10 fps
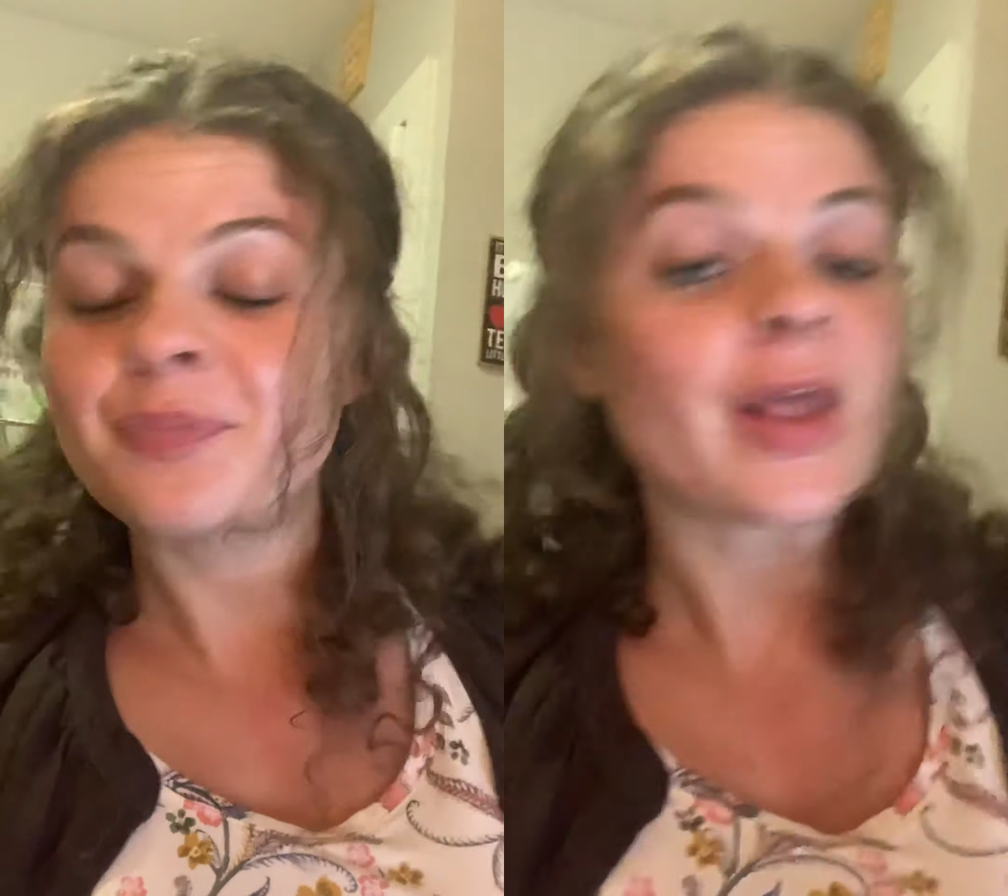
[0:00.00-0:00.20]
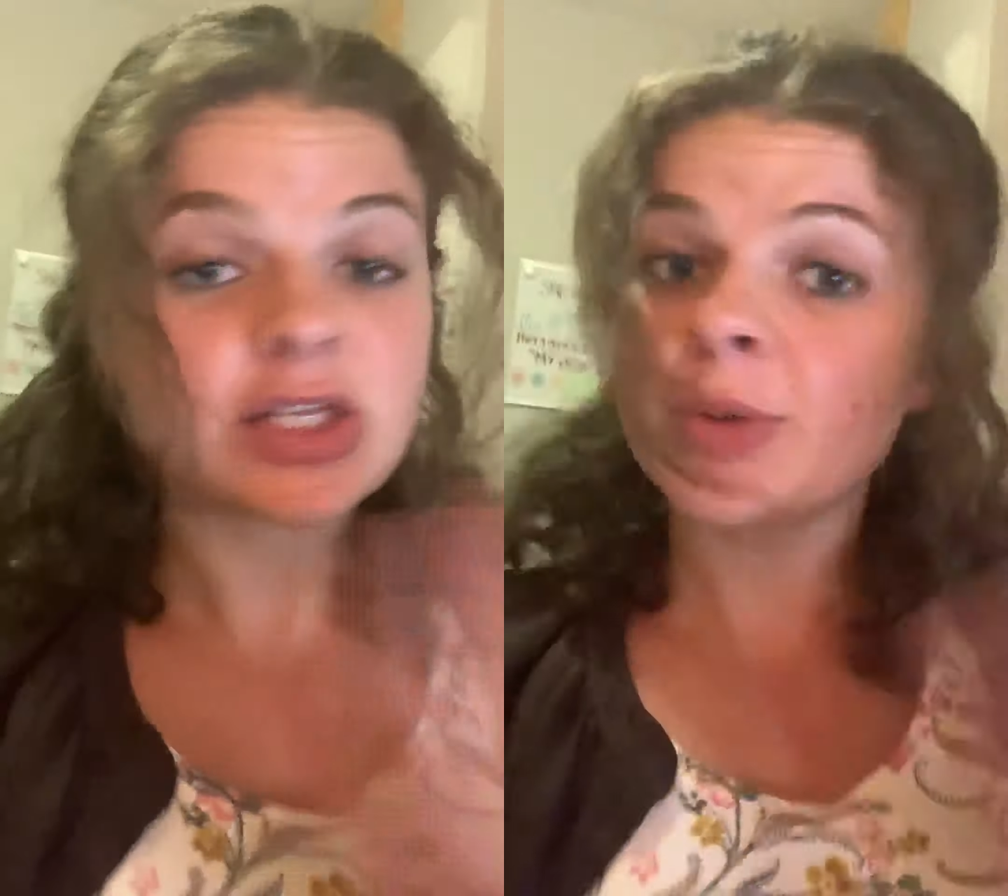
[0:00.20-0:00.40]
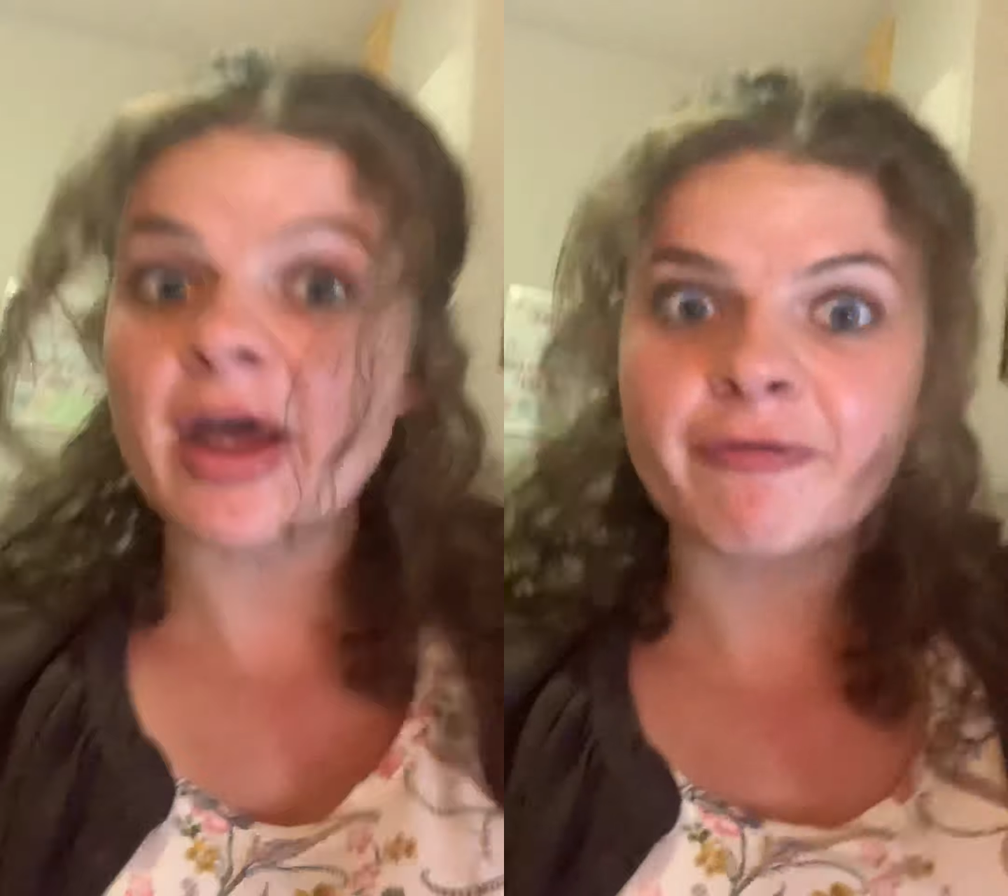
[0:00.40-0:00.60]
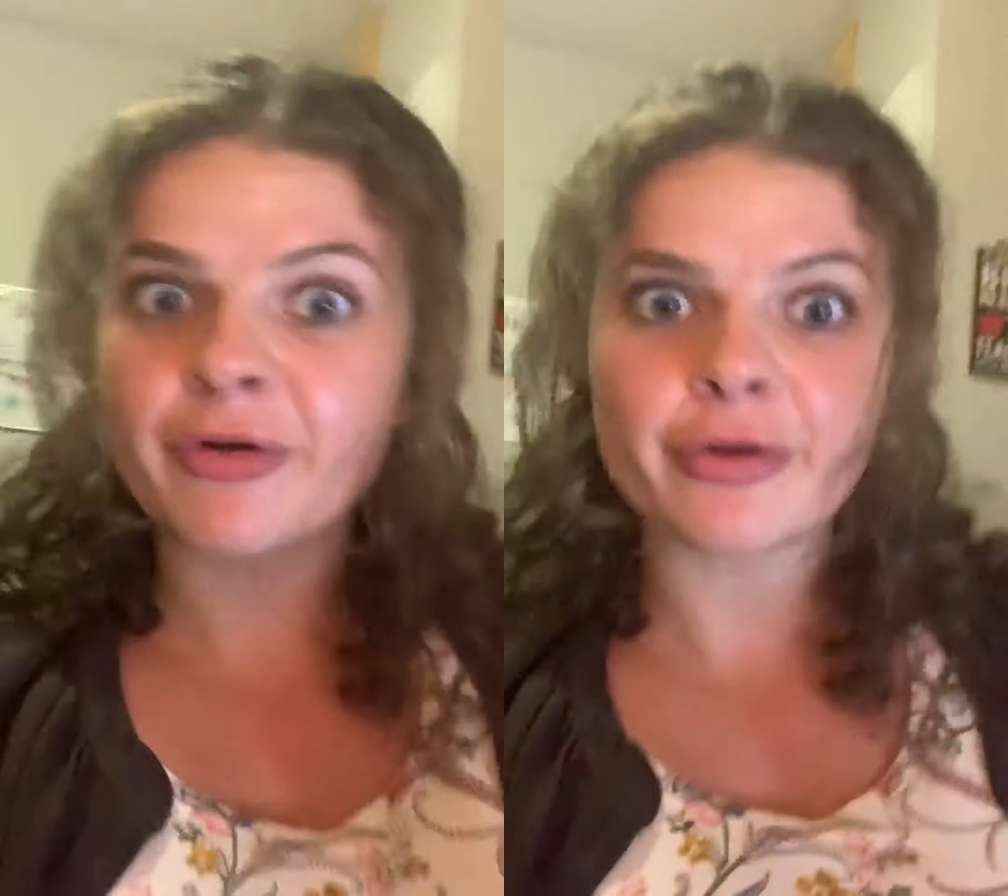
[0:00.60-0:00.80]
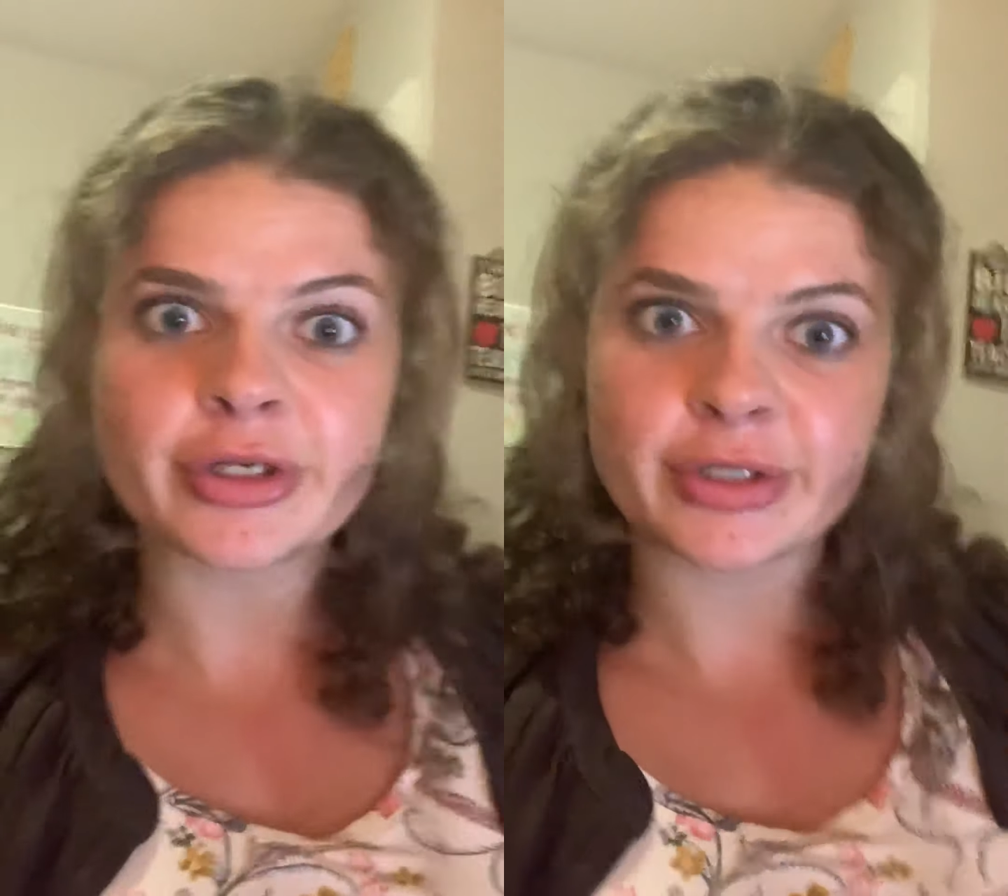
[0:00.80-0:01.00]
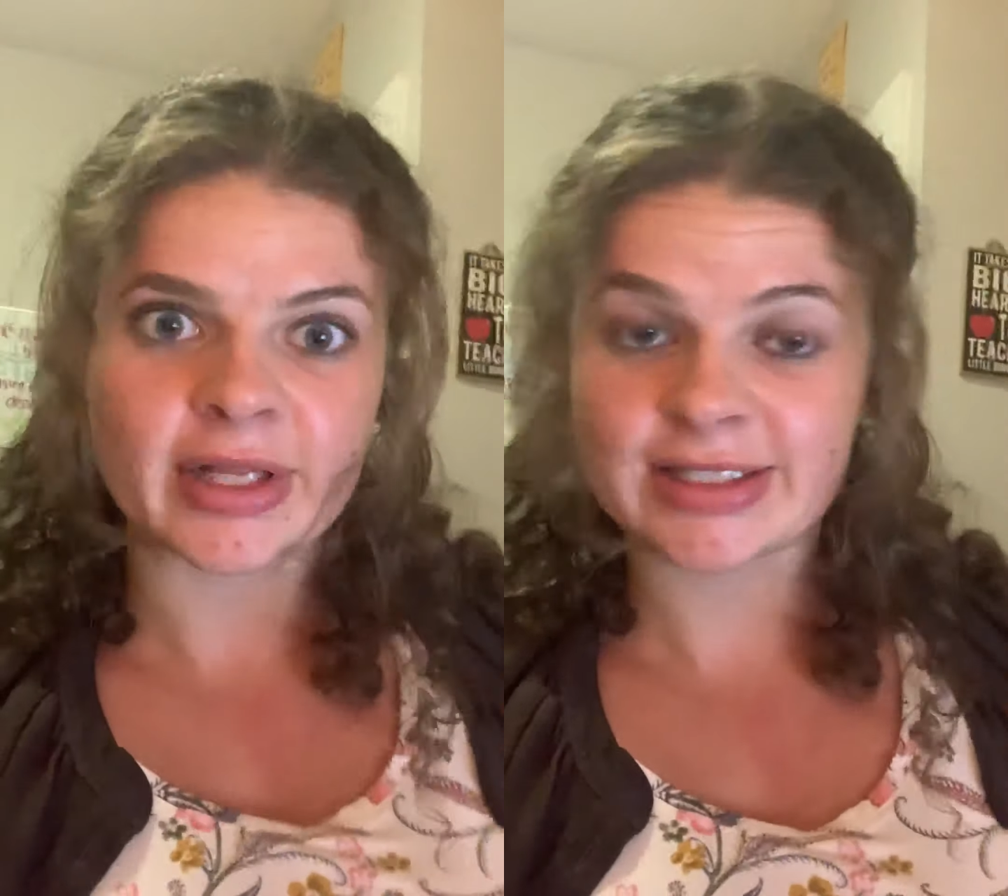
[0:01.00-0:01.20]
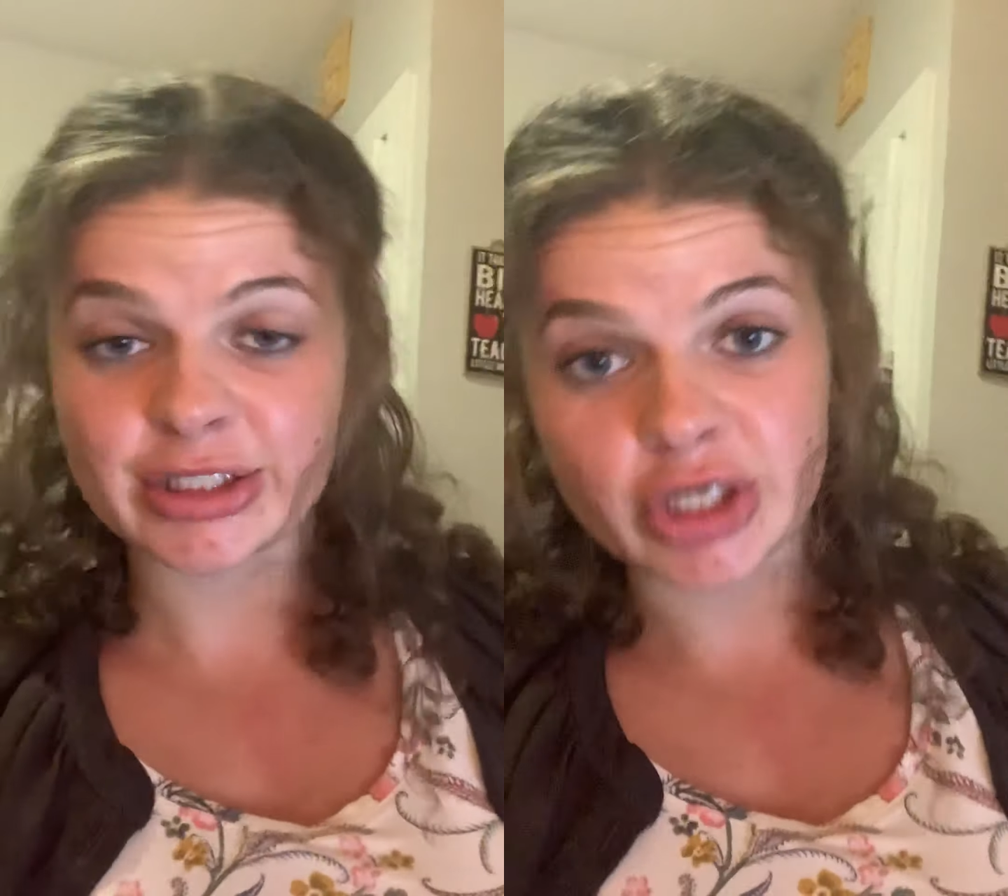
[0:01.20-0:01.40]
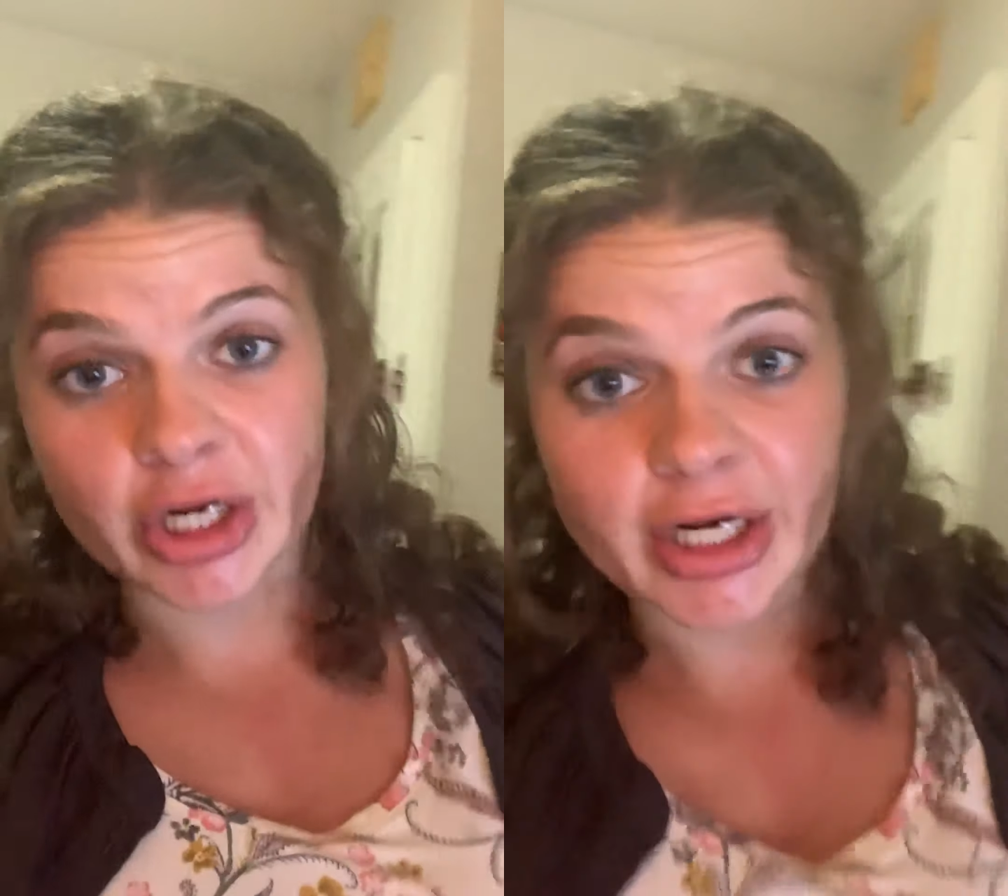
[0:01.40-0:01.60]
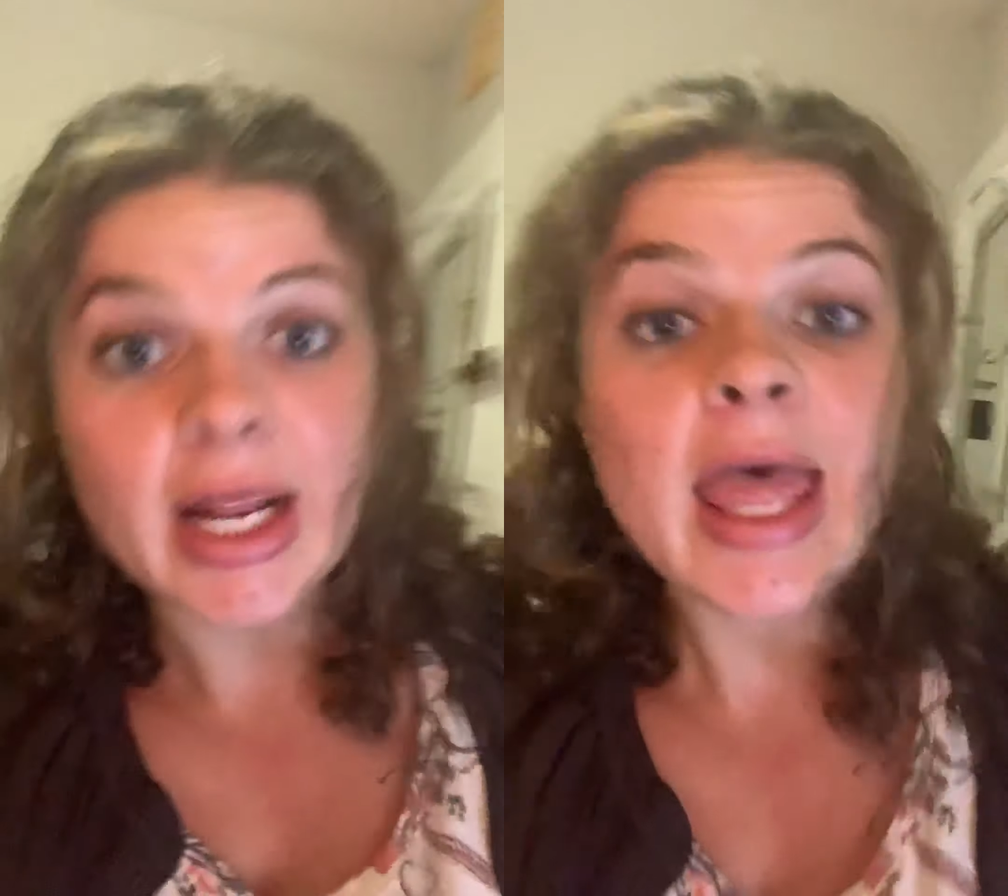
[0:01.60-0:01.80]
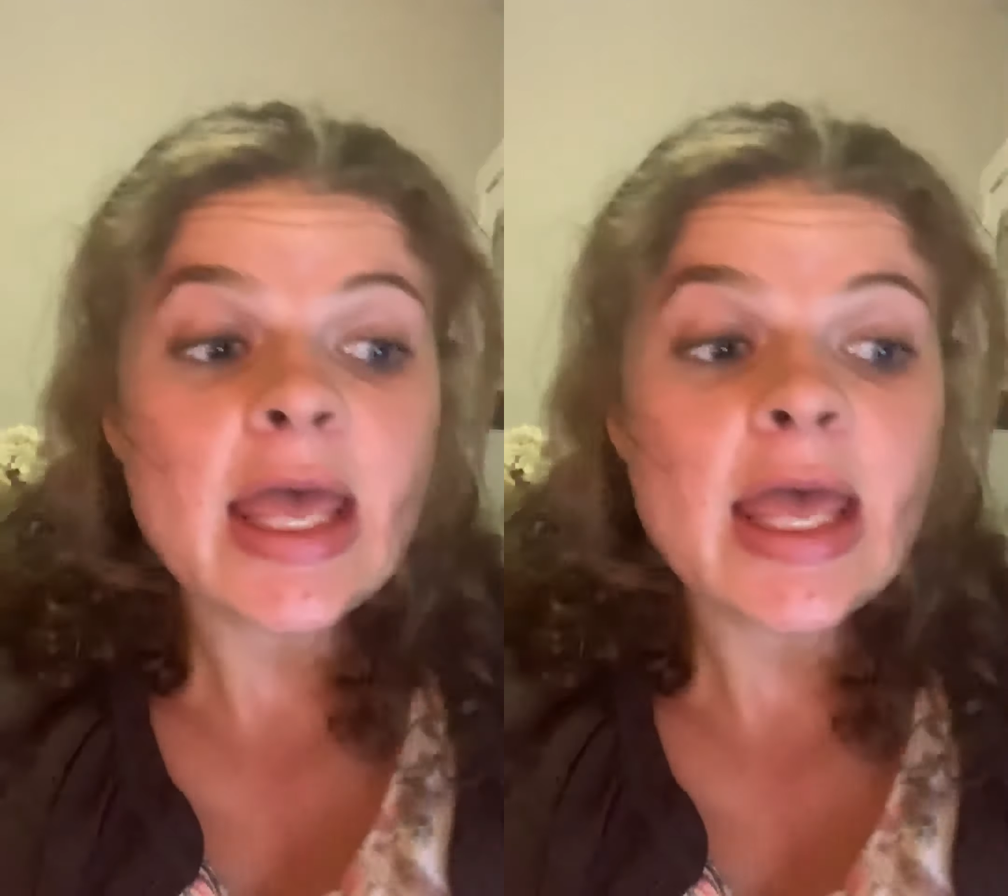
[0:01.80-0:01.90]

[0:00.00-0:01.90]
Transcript: So without further ado, let's get started.